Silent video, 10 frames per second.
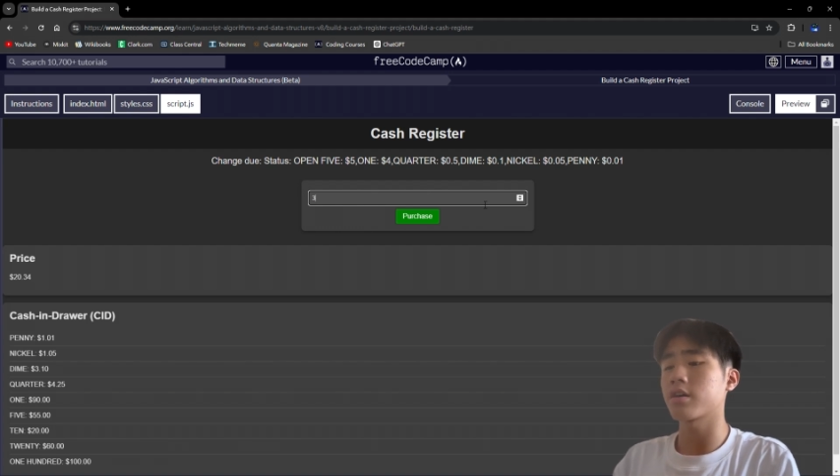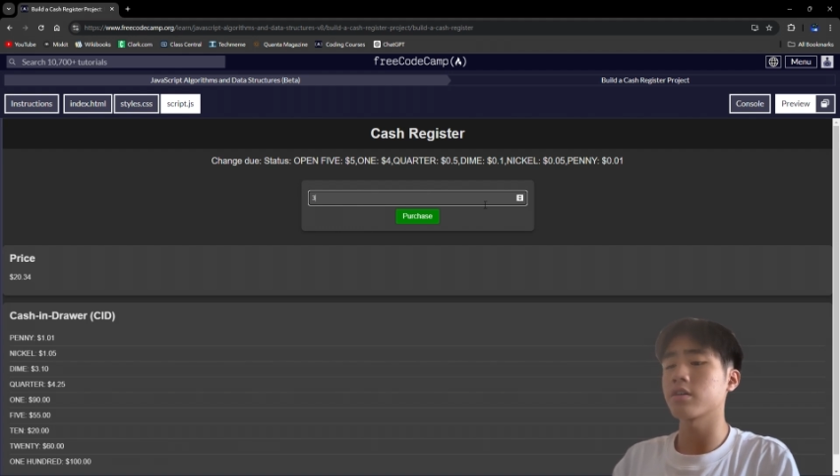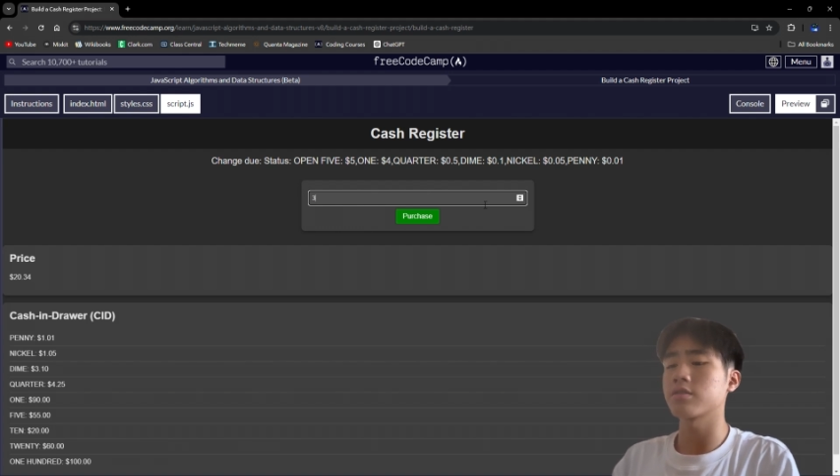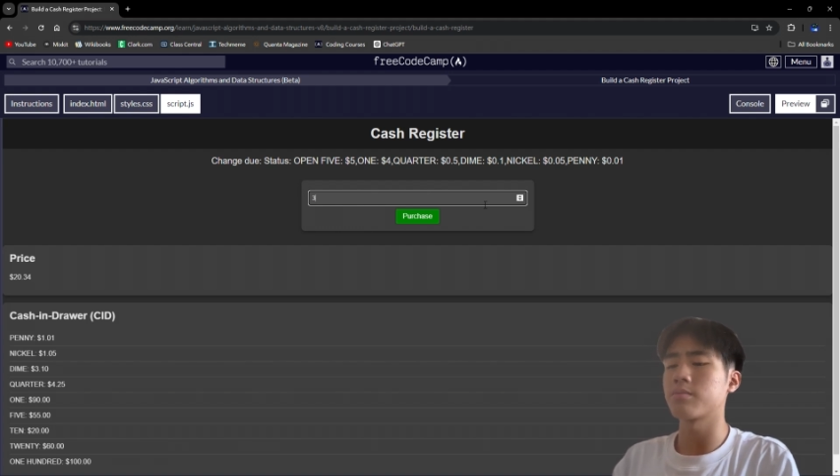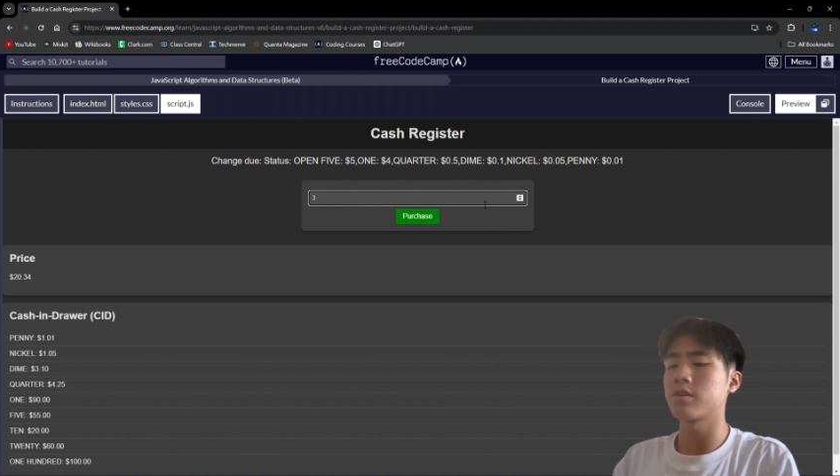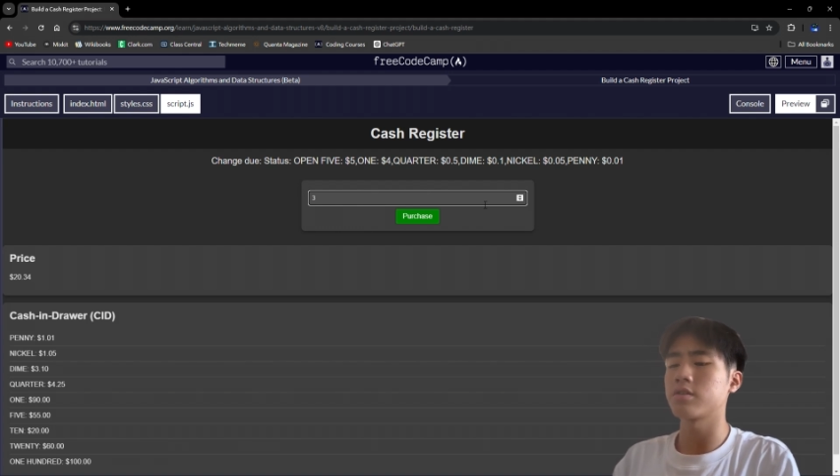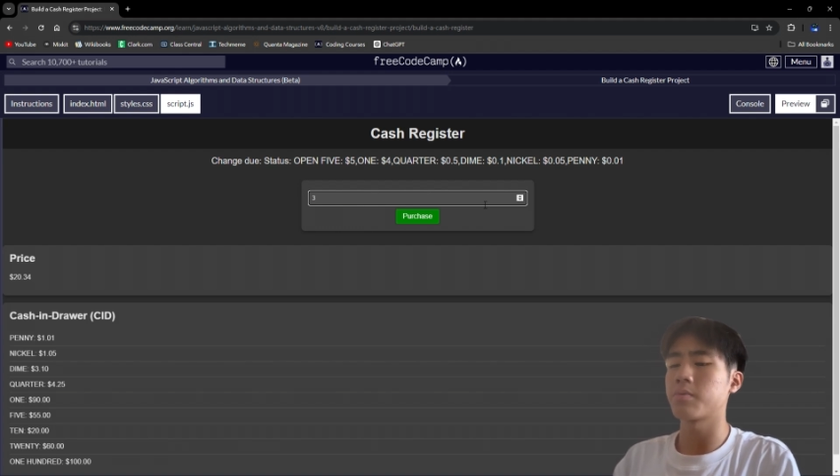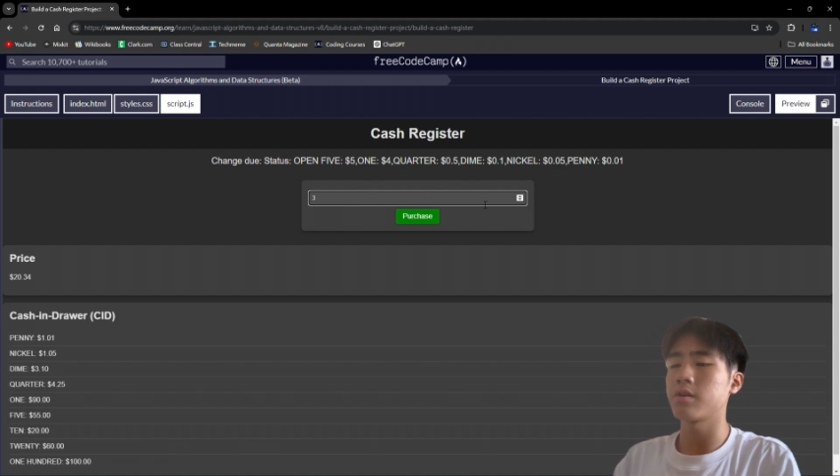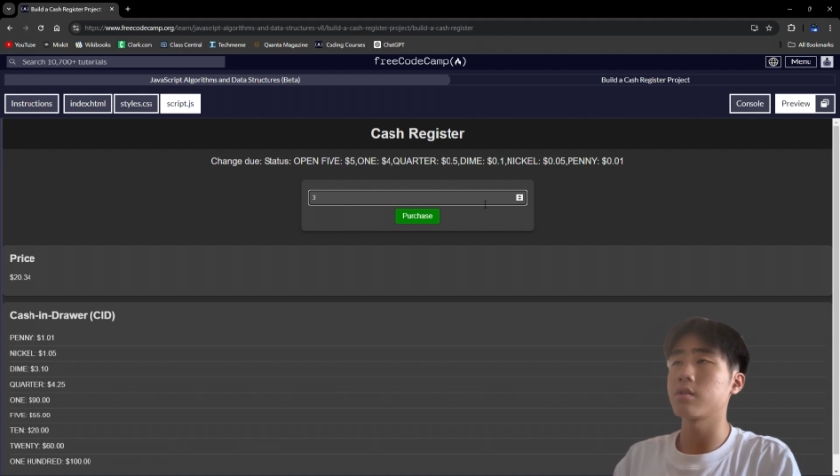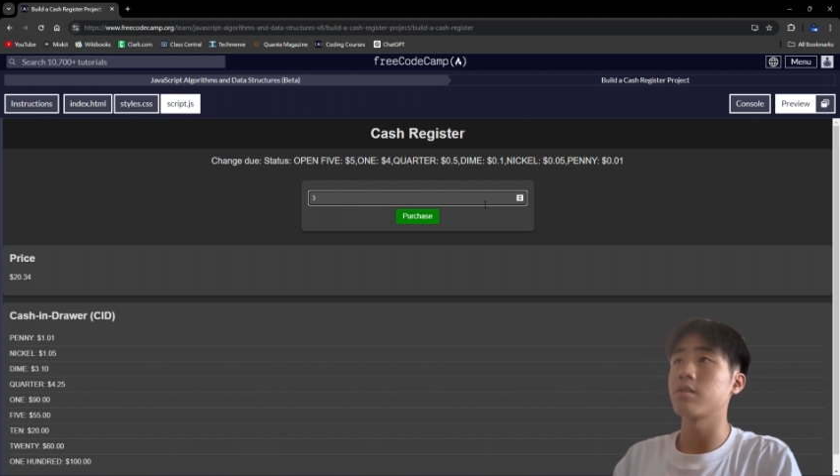customer is
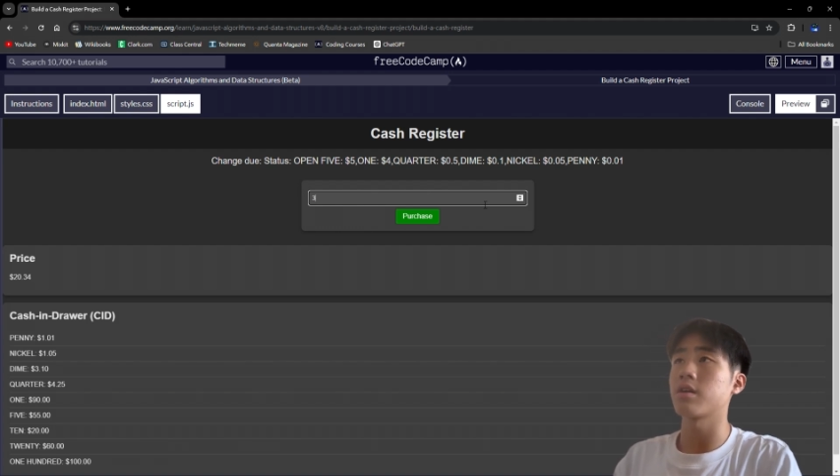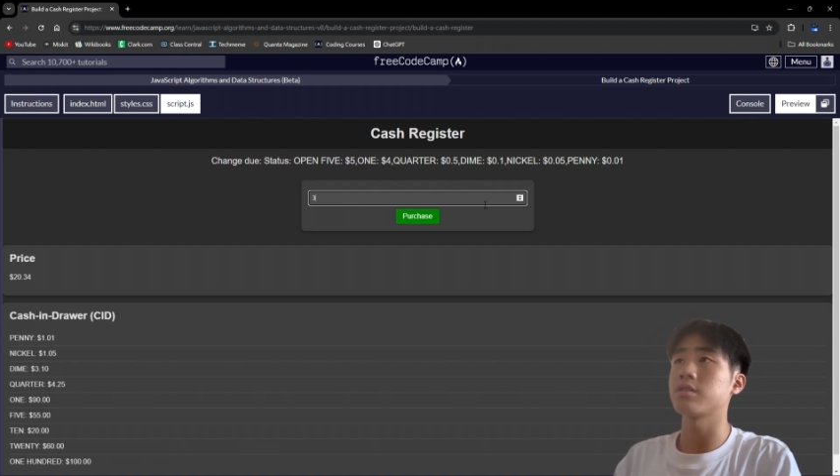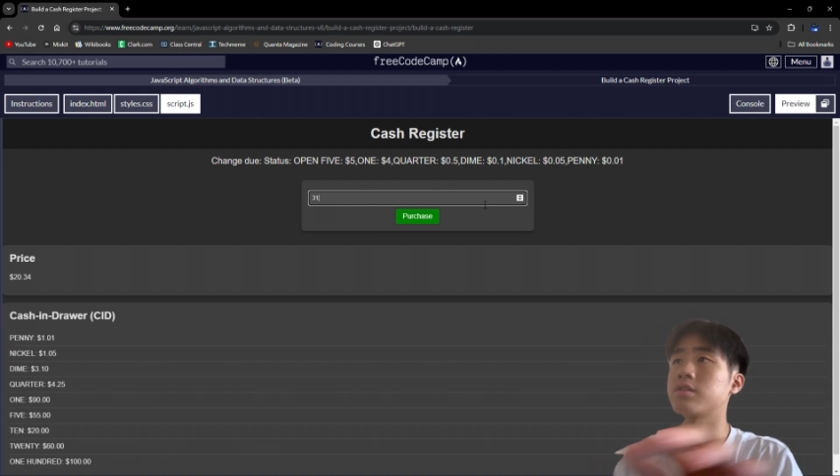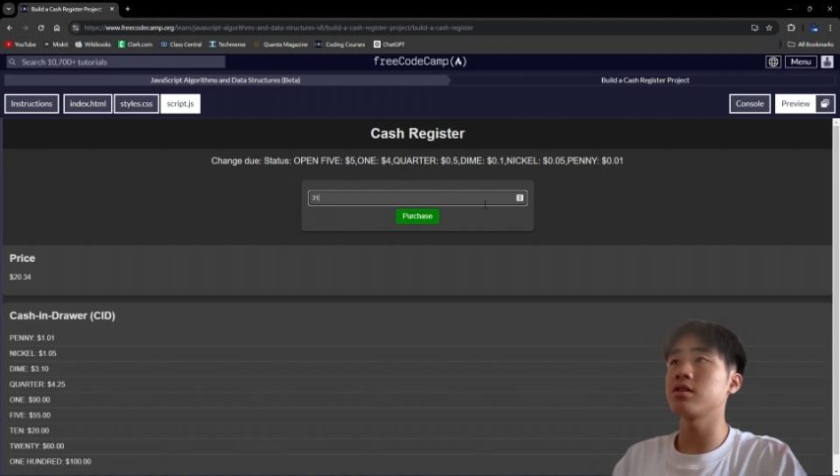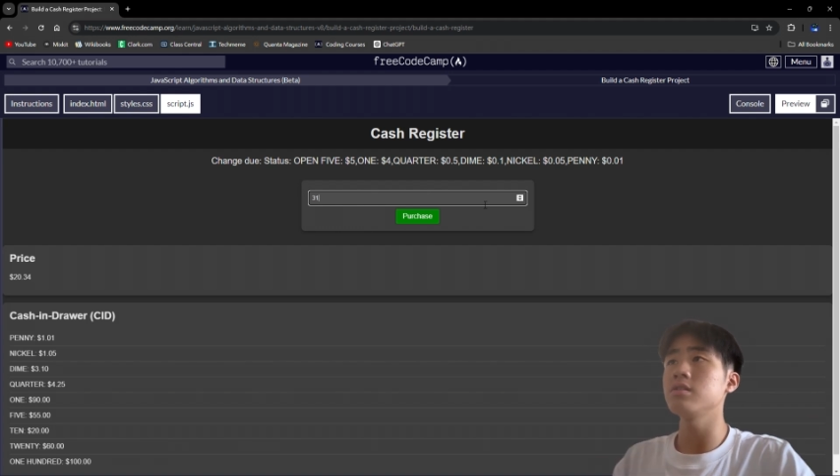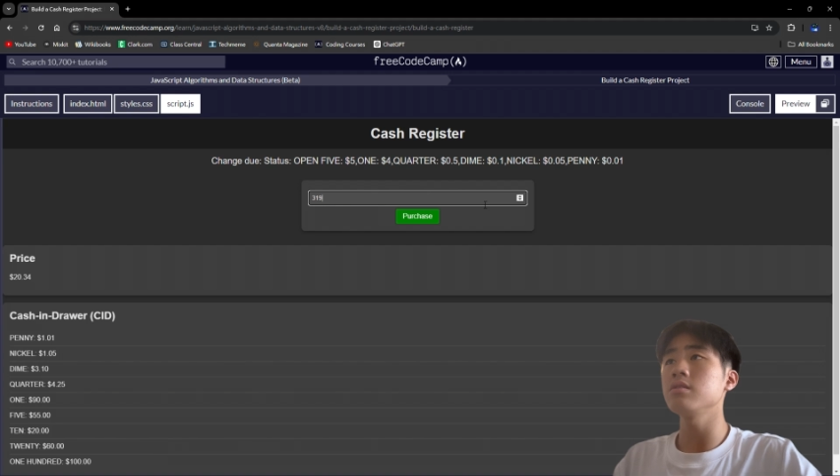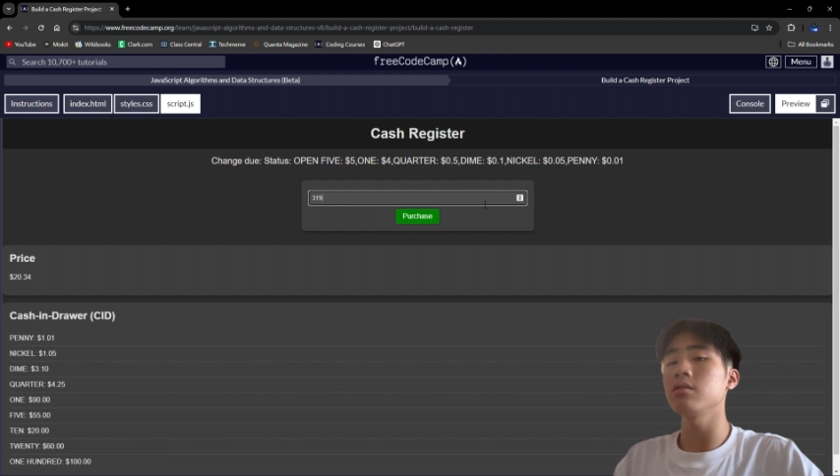paying 19,